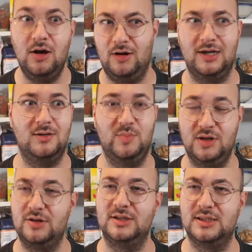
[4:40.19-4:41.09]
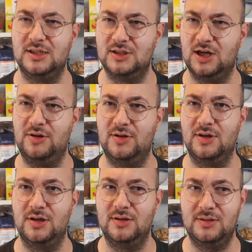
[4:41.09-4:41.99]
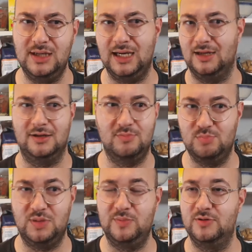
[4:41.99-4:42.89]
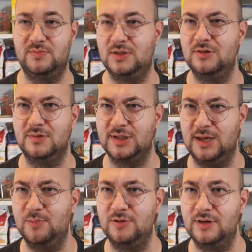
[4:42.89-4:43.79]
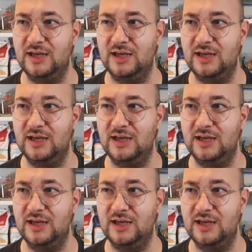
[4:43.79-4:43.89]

or I can be honest and show you that, yeah, like, people do stumble.